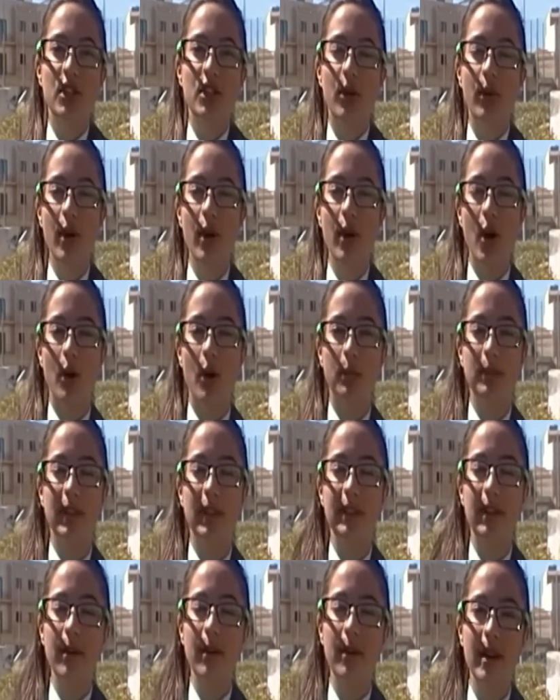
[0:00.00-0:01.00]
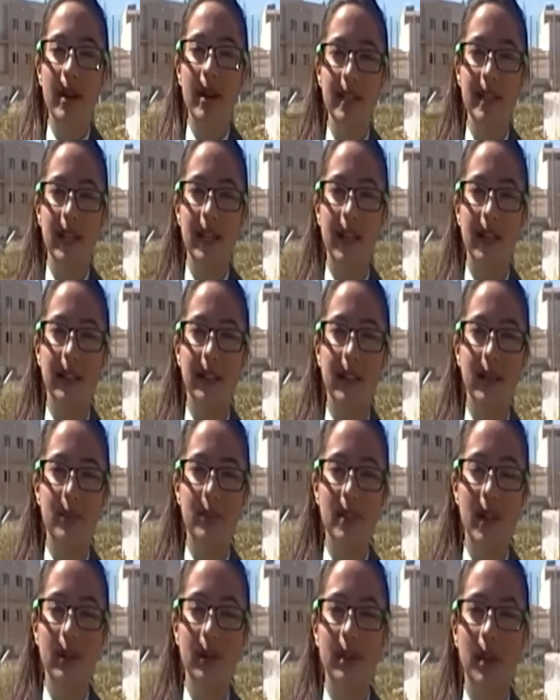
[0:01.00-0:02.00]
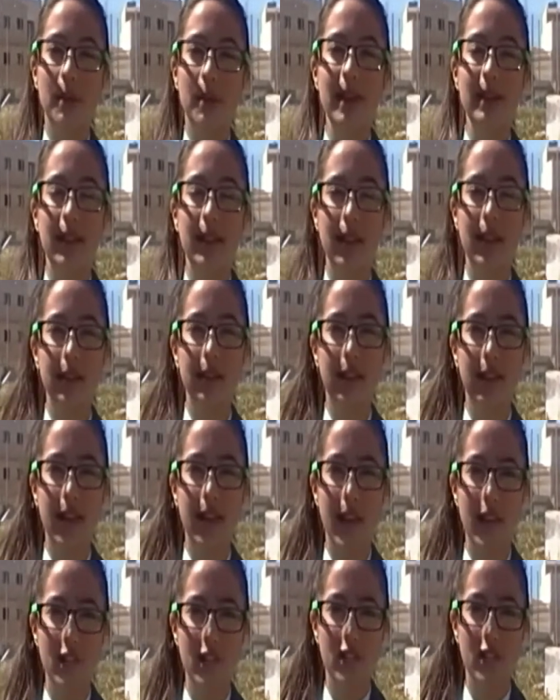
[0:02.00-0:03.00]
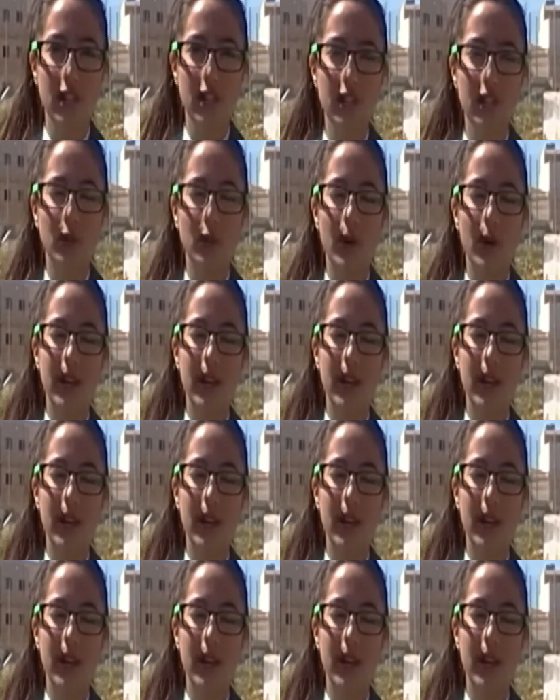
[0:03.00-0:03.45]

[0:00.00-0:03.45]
so we hope that our result gives out a better indication to